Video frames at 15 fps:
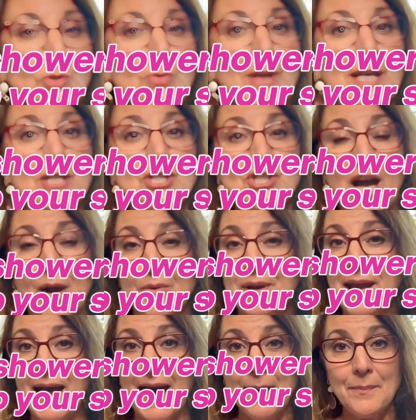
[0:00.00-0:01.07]
you get a shower
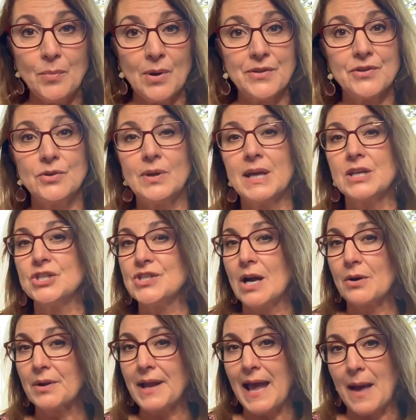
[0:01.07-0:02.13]
cap, whether you get a
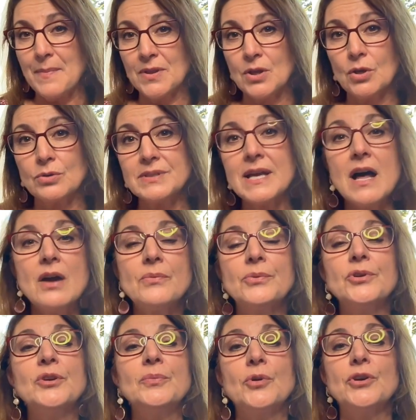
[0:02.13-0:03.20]
shower cap in the hotel
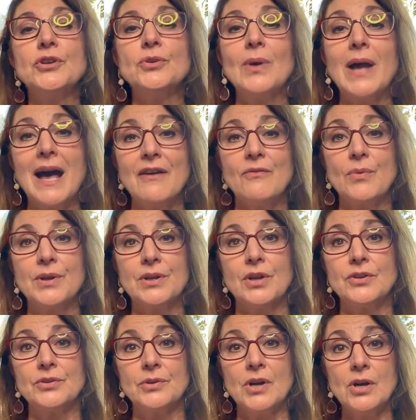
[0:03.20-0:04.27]
room or you have one on
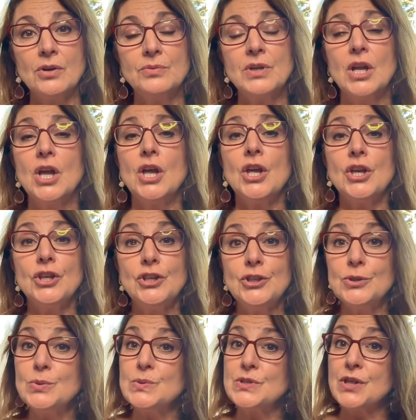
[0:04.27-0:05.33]
your own,
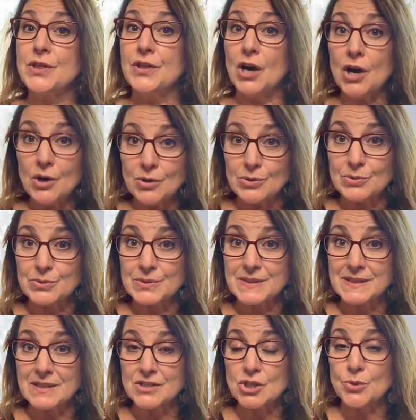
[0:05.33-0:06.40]
use
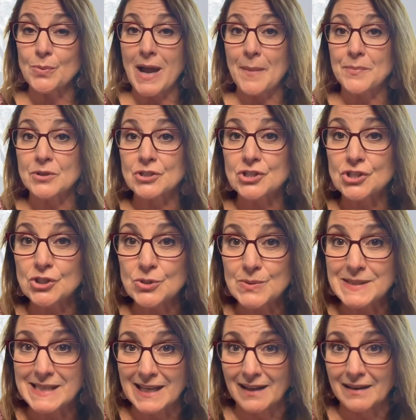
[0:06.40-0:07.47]
those to wrap your
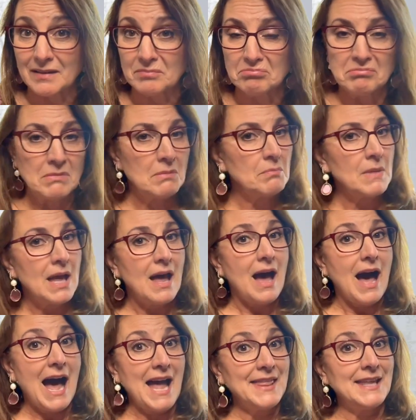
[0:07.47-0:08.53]
shoes in.
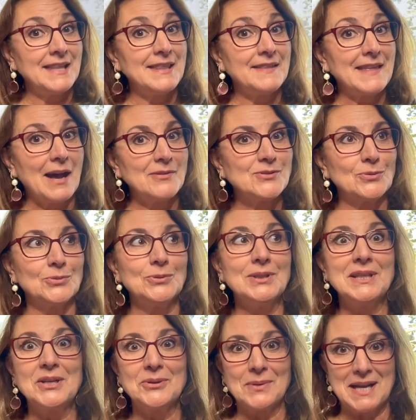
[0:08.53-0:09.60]
I think that was a
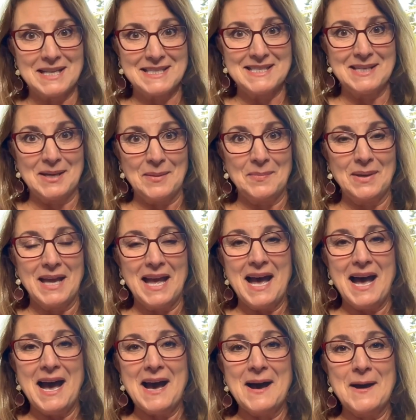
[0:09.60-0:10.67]
really great tip.
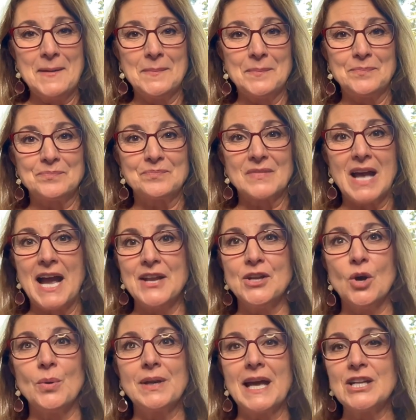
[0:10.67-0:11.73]
I
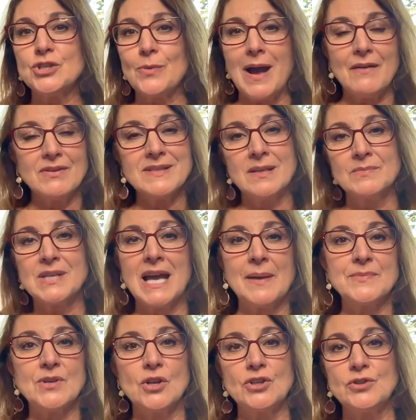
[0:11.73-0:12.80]
know when I travel,
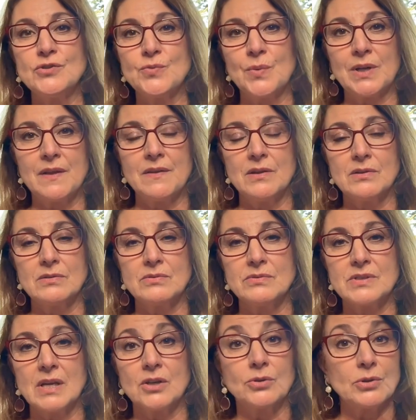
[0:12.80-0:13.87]
sometimes I'll use one of
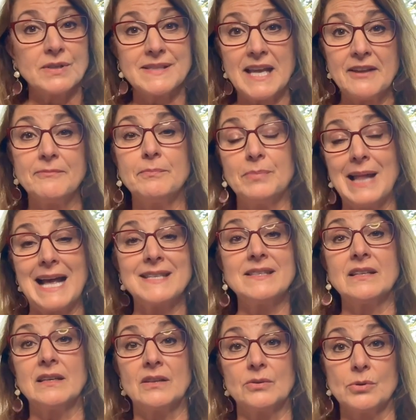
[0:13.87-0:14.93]
those safe
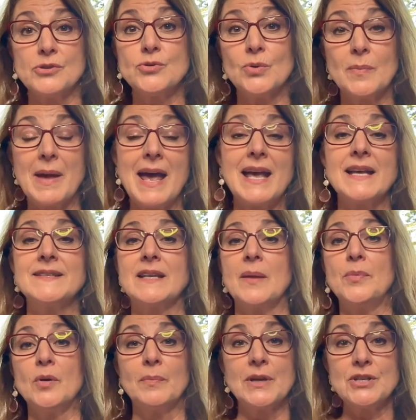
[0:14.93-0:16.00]
plastic grocery bags and
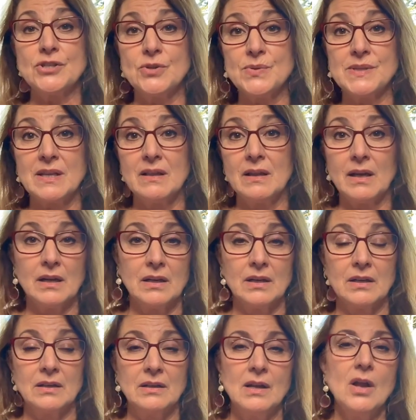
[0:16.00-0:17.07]
I put my shoes in
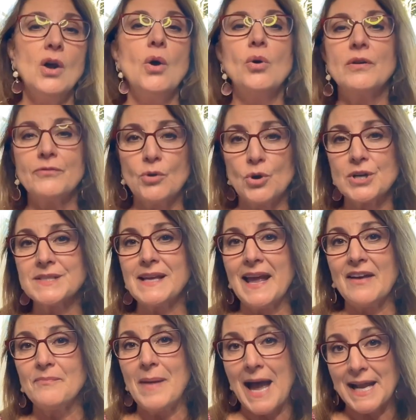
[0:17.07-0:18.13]
there. Or of course I
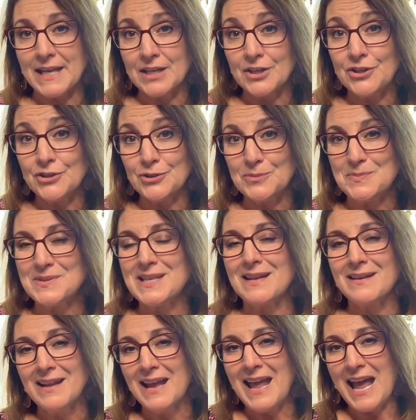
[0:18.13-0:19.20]
have packing cubes
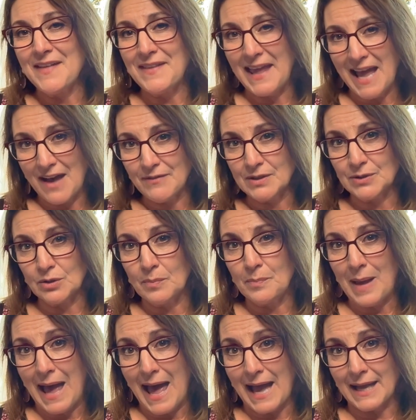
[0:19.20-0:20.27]
and they have a little
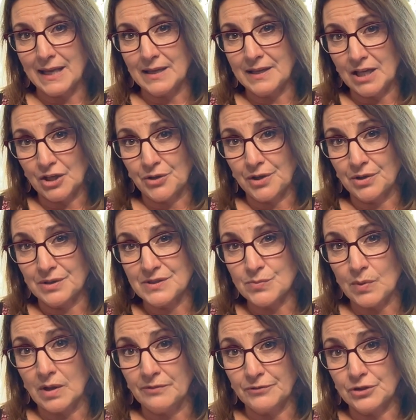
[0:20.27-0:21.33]
bag carrier as
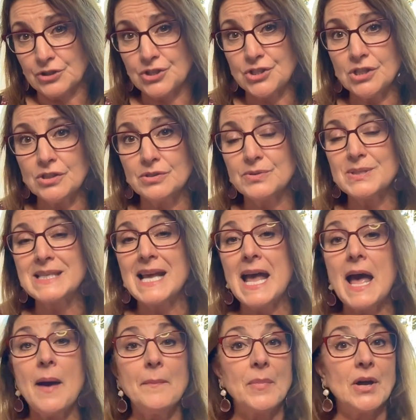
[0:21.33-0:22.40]
well for your shoes.
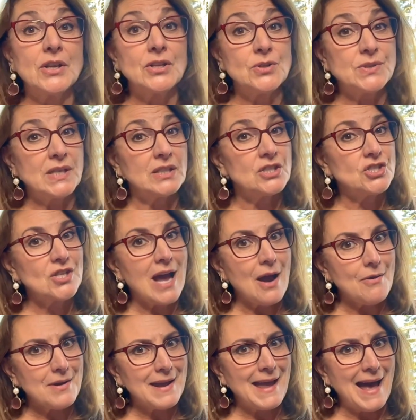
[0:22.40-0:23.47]
But using a
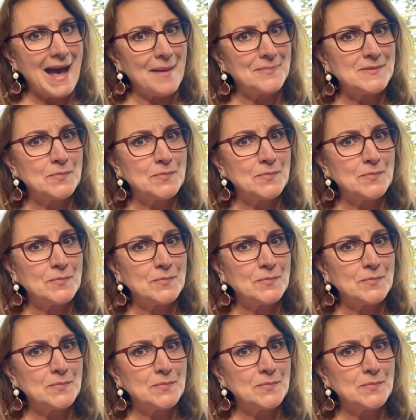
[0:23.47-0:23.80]
shower cap is